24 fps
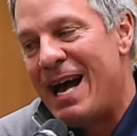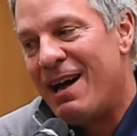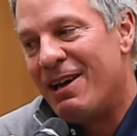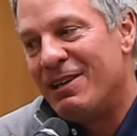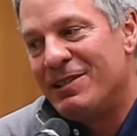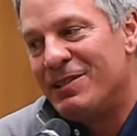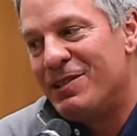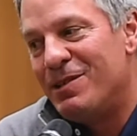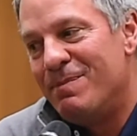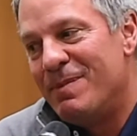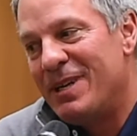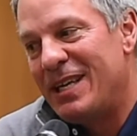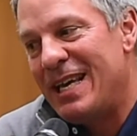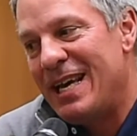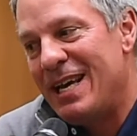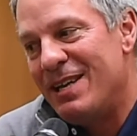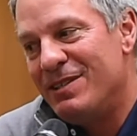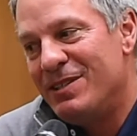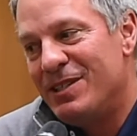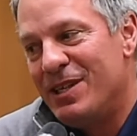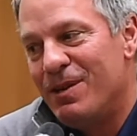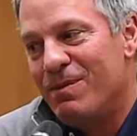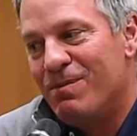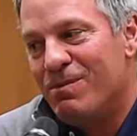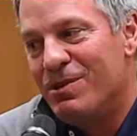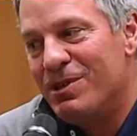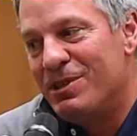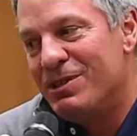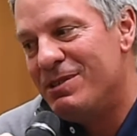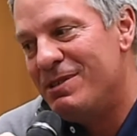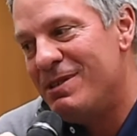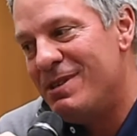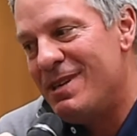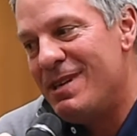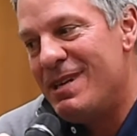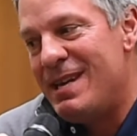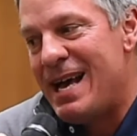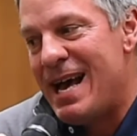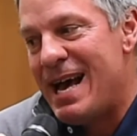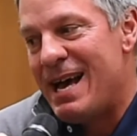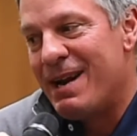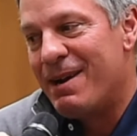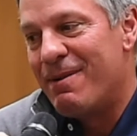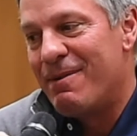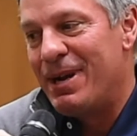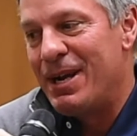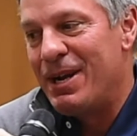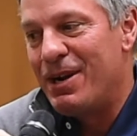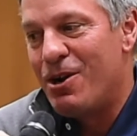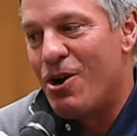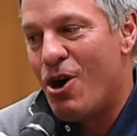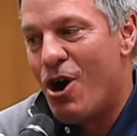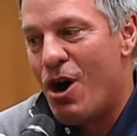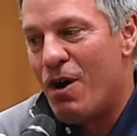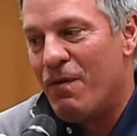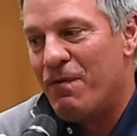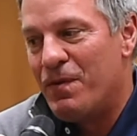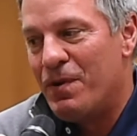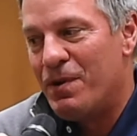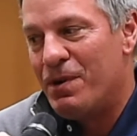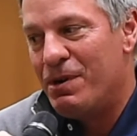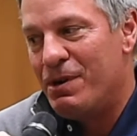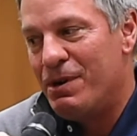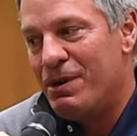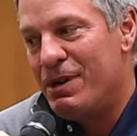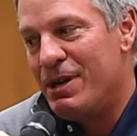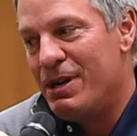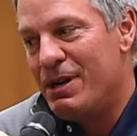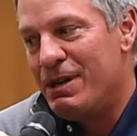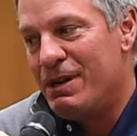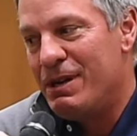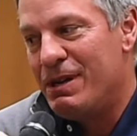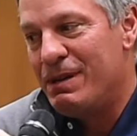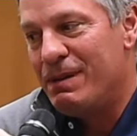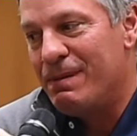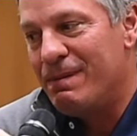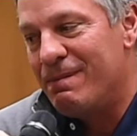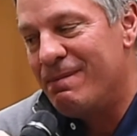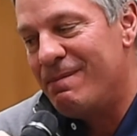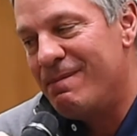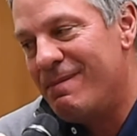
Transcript: Alistair McKenzie was not a great golfer, and